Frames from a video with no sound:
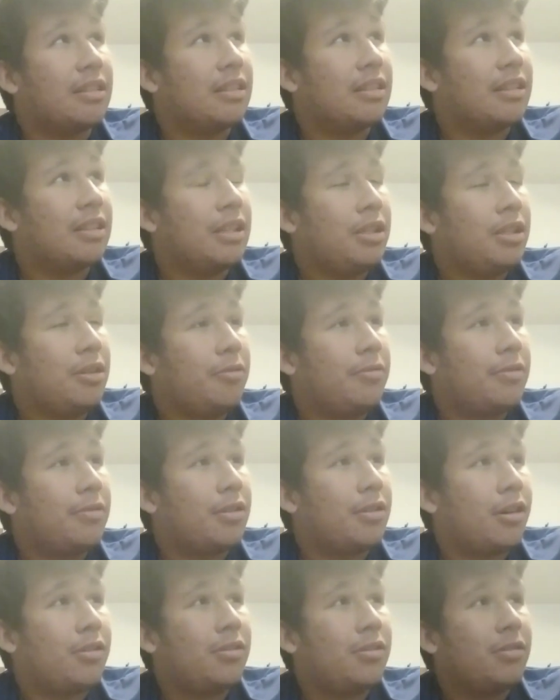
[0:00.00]
And
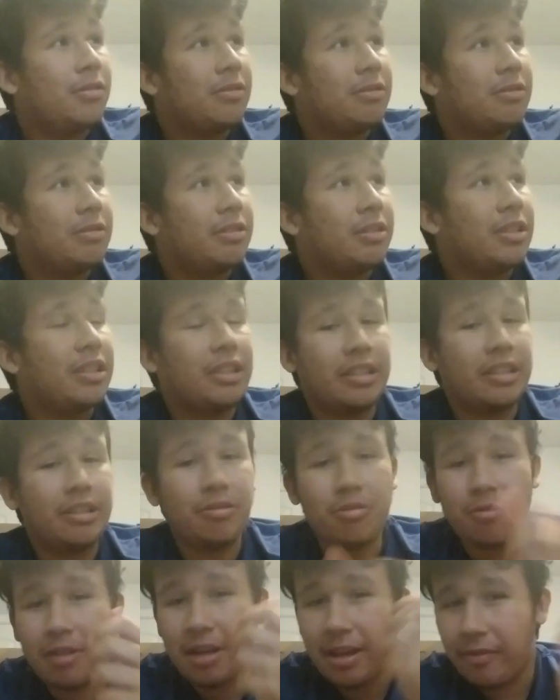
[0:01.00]
overall,
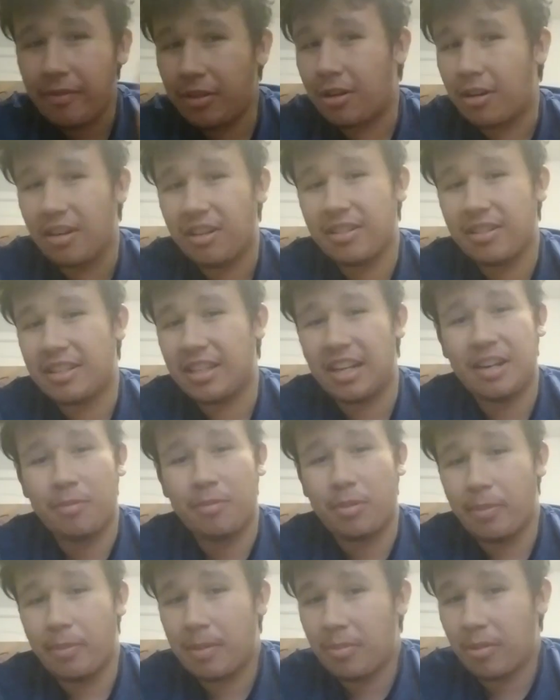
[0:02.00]
you'll have a hard time
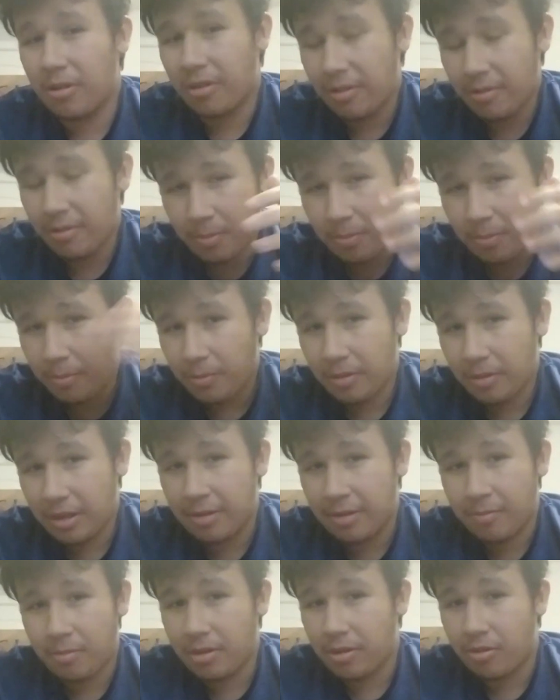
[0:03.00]

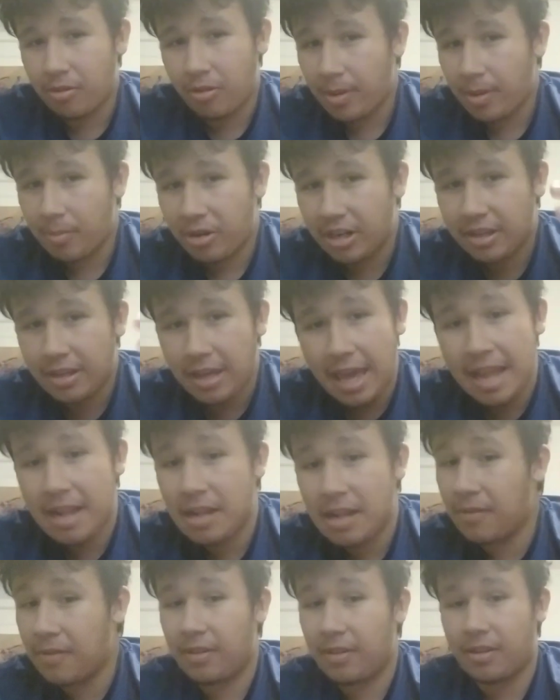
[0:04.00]
remembering
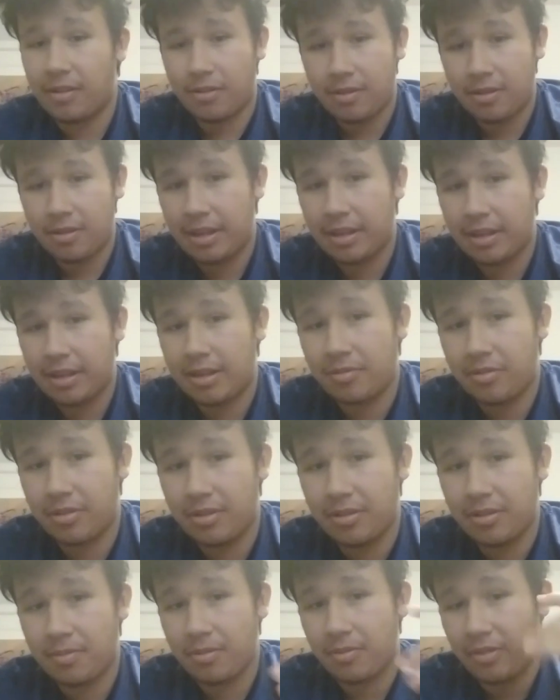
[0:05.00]
anything that comes from
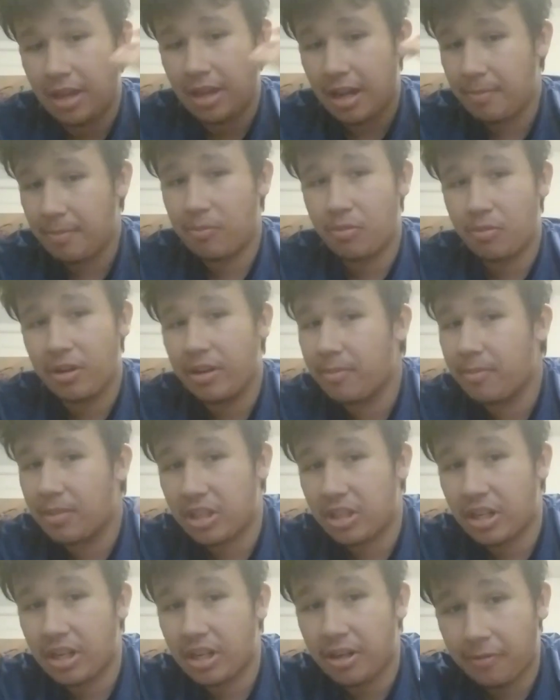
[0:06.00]
this movie. I mean, pretty much
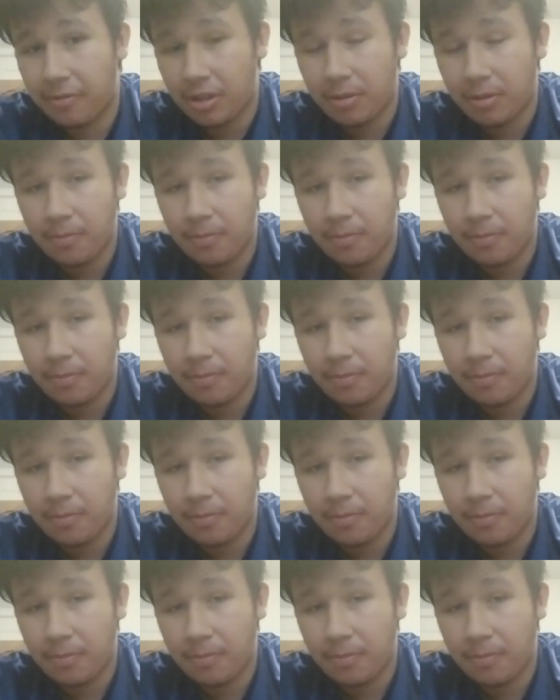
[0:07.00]
anything.